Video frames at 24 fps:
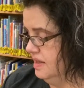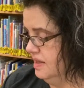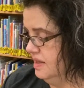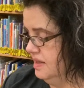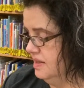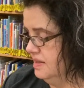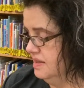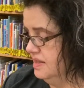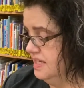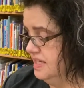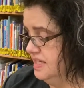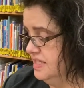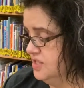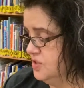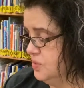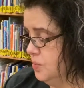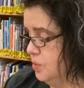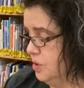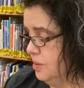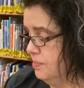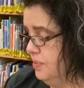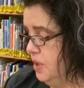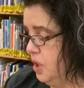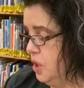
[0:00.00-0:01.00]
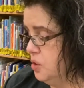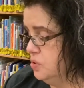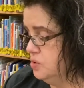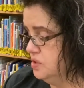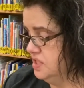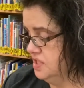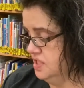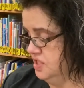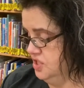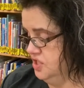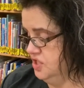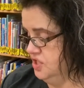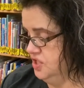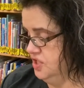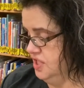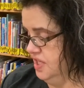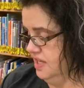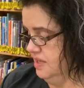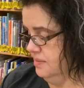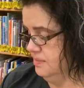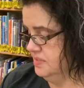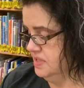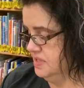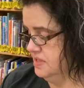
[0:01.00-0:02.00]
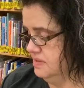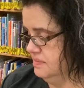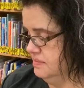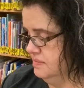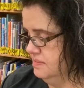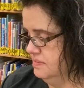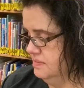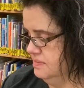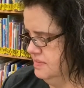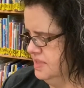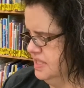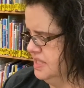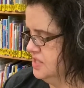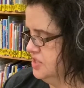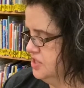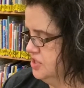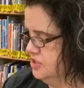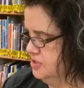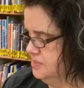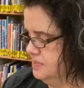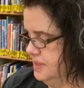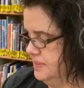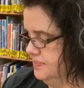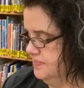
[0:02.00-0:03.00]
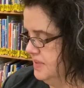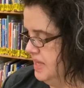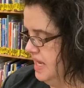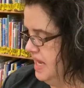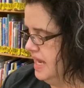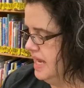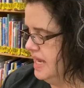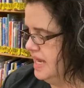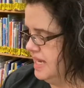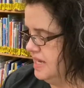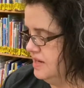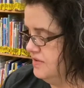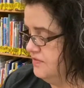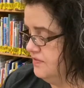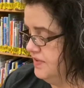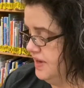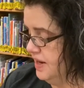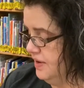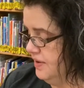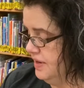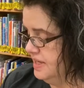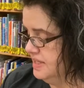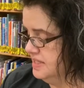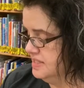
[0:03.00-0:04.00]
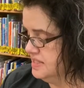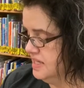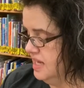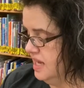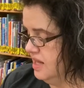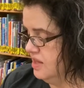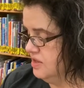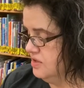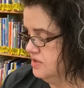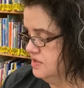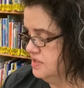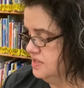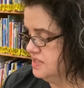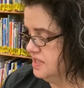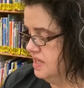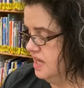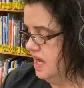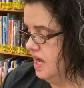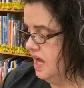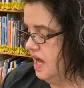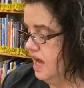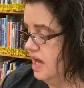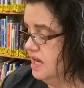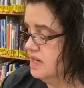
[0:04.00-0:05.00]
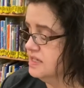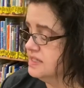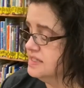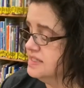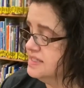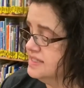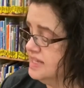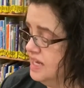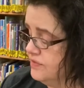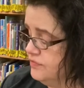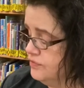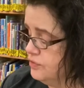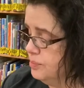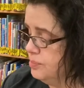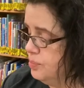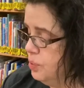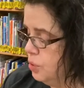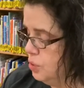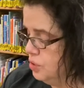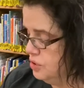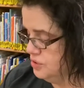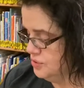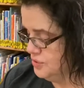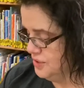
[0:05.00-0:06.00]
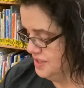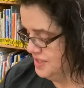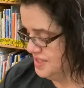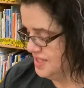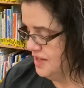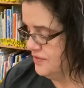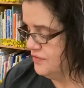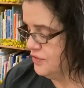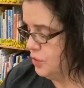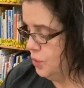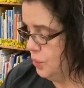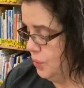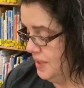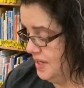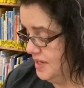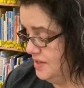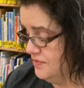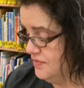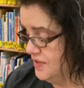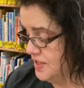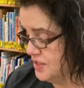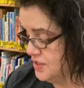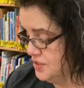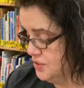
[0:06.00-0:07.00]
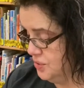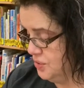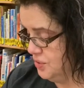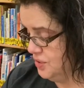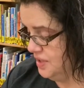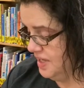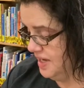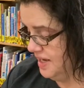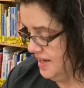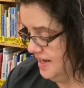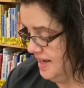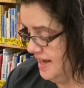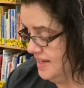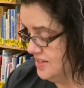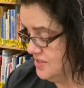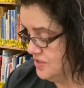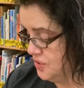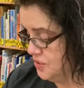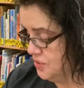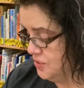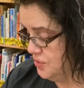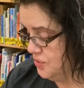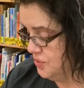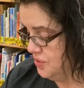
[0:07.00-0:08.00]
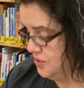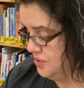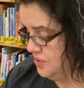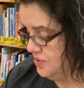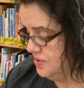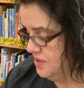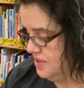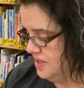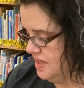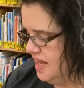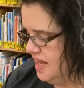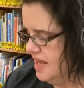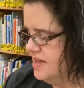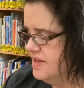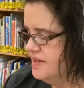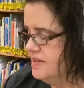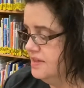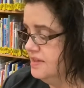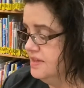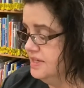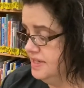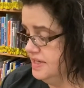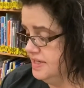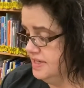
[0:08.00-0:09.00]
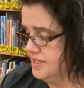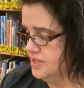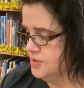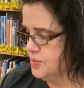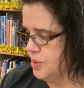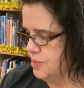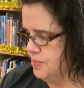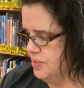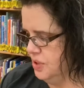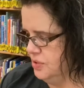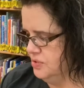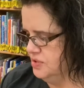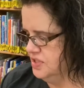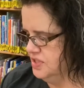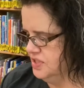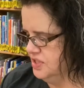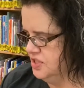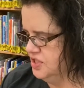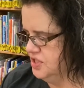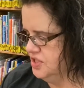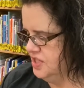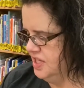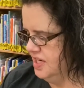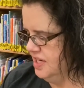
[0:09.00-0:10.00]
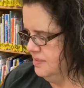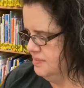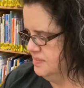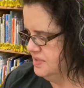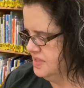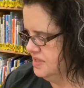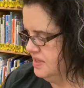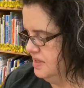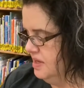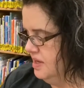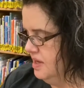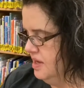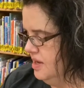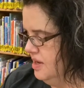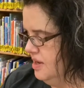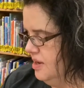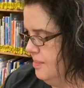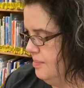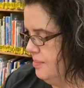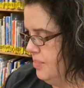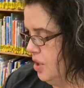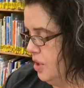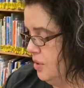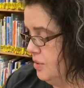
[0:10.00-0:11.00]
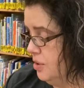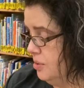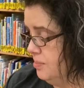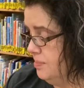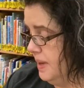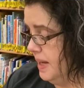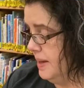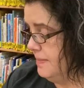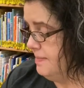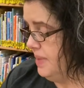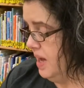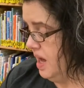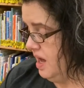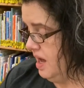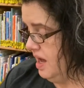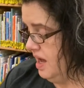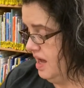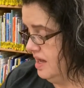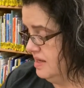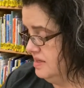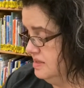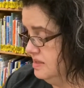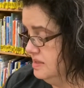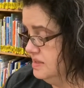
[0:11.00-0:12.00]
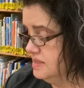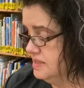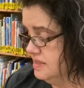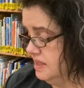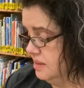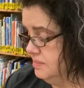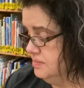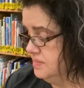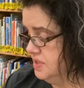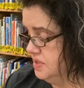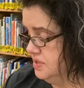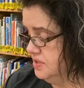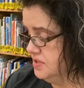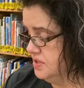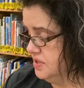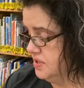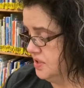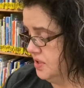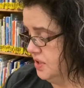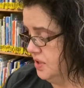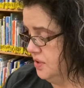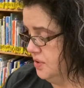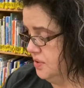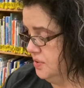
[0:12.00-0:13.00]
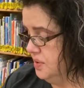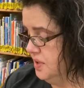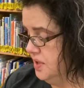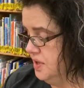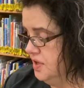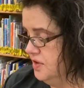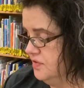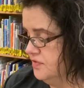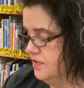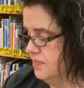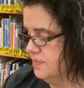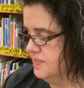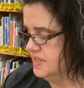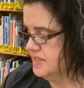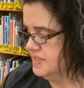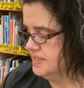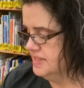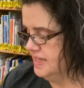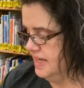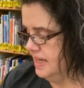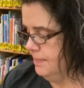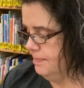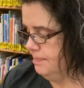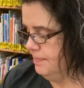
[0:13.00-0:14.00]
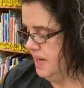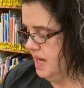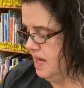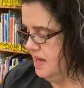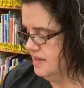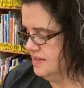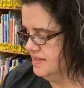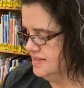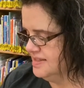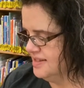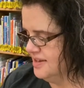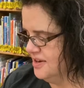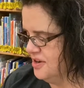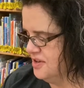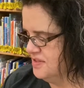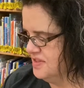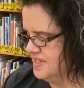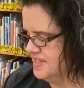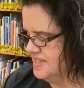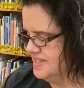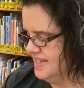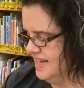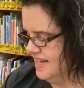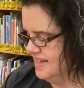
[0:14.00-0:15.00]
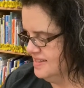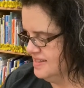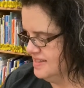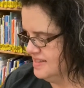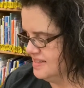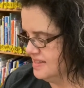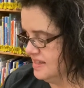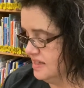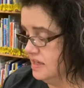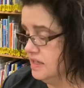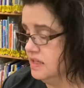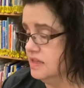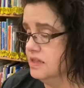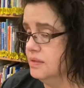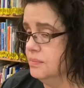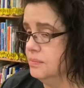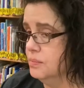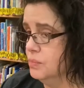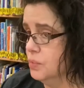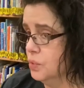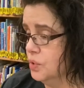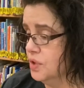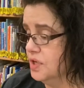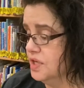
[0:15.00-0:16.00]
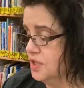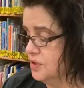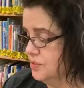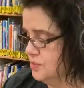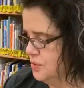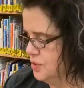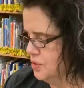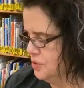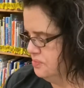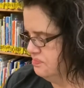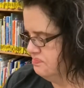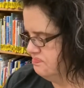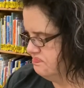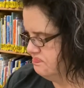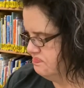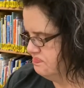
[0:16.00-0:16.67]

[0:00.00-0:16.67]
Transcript: these were postage stamps, excuse me, in various colors hung several portraits of Queen Victoria as a girl. These were postage stamps, borrowed by Pod some years ago from the stamp box on the desk in the morning room.